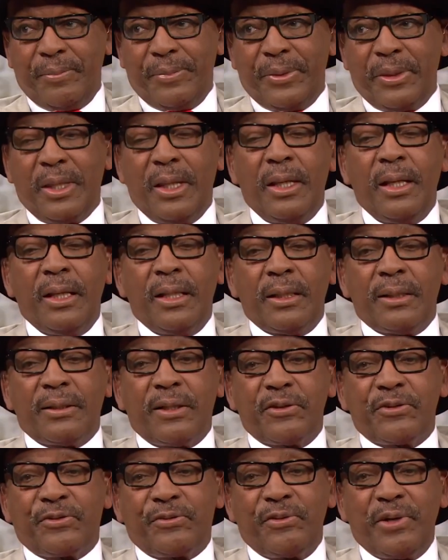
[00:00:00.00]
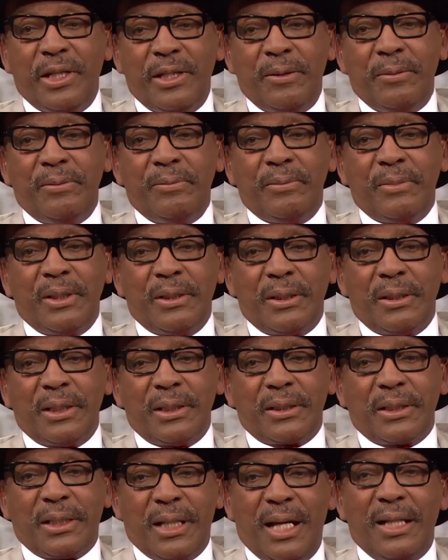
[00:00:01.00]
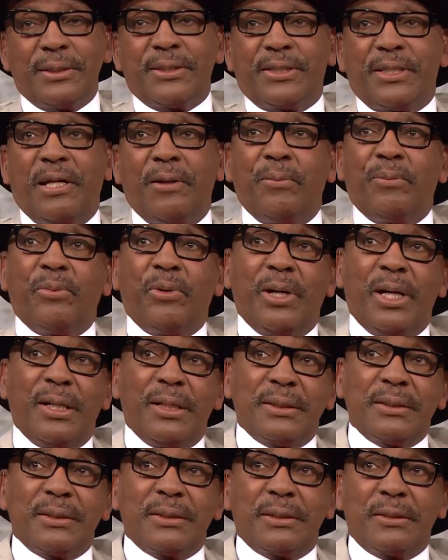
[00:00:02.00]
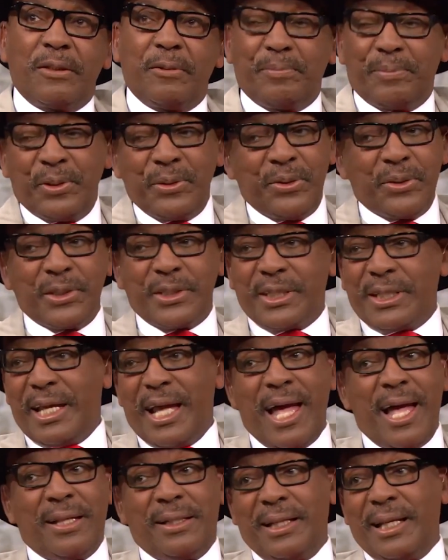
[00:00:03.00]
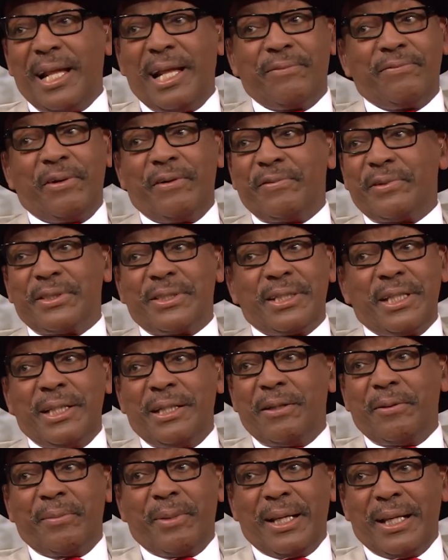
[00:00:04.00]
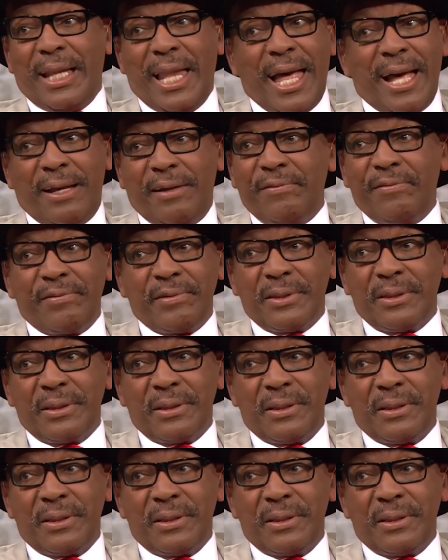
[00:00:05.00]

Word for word: Mm. The dream concept was the bluest sky that I've ever seen in my life.